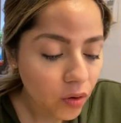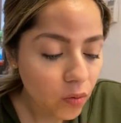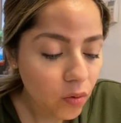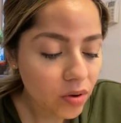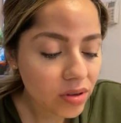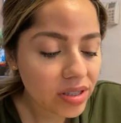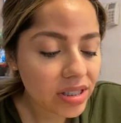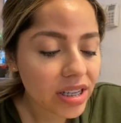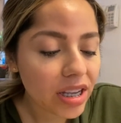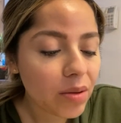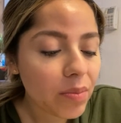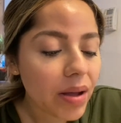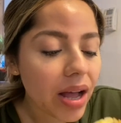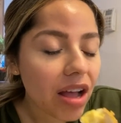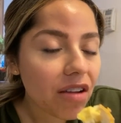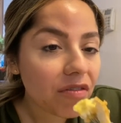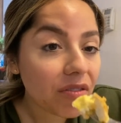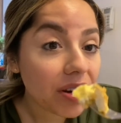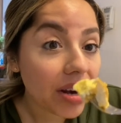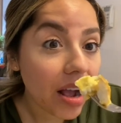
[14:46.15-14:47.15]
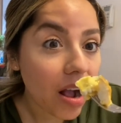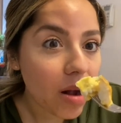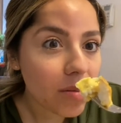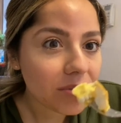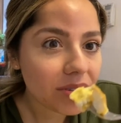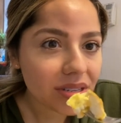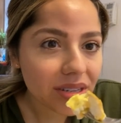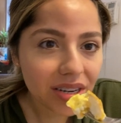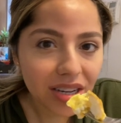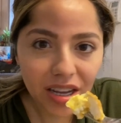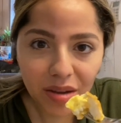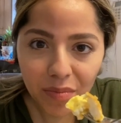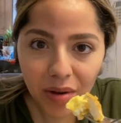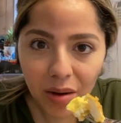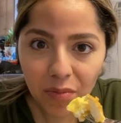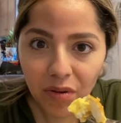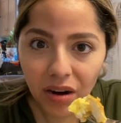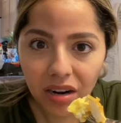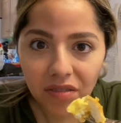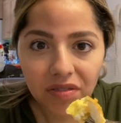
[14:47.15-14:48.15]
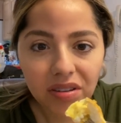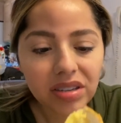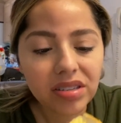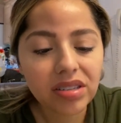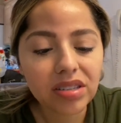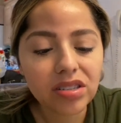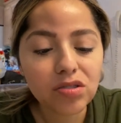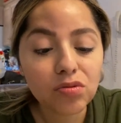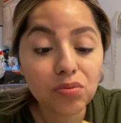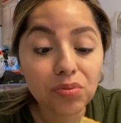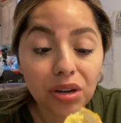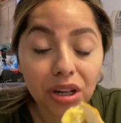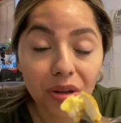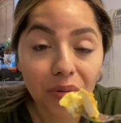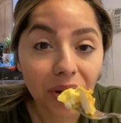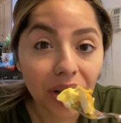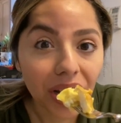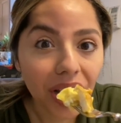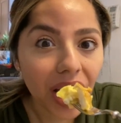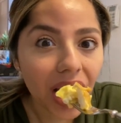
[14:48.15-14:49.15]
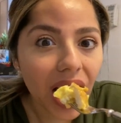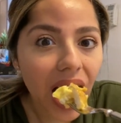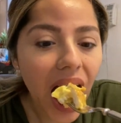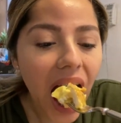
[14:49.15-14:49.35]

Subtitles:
we'll see, but for now I'm just gonna eat my breakfast. It's really, really good.